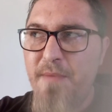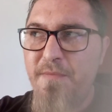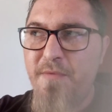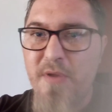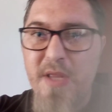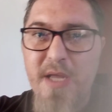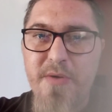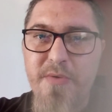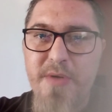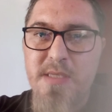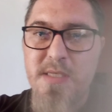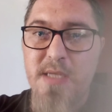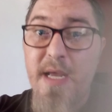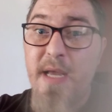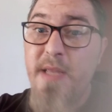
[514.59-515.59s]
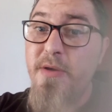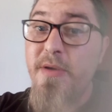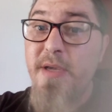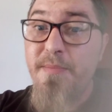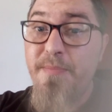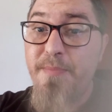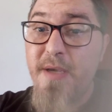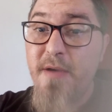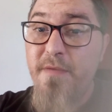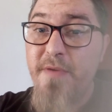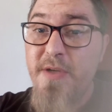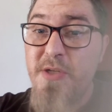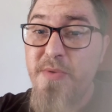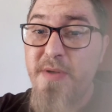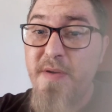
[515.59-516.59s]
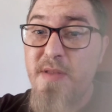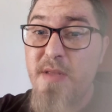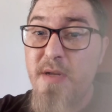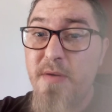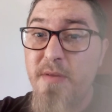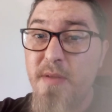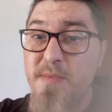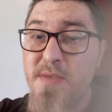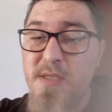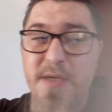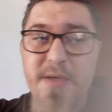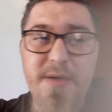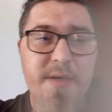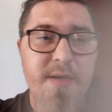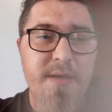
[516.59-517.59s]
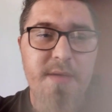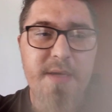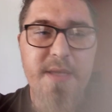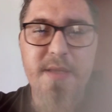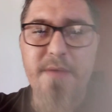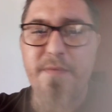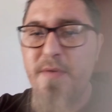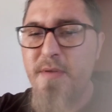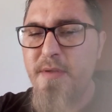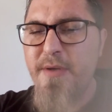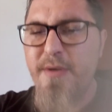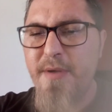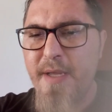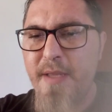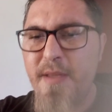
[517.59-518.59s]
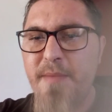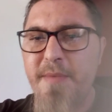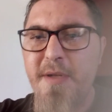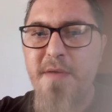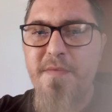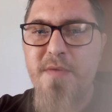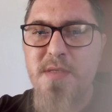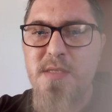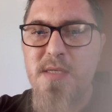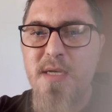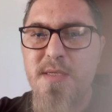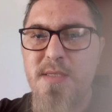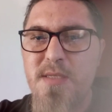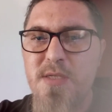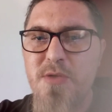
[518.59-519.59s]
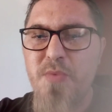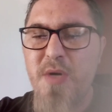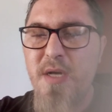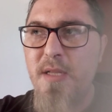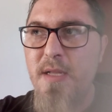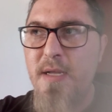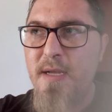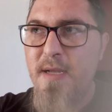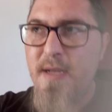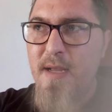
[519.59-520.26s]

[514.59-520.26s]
for that reason, and you get bigger fish when you throw them, so you can get them in different sizes as well.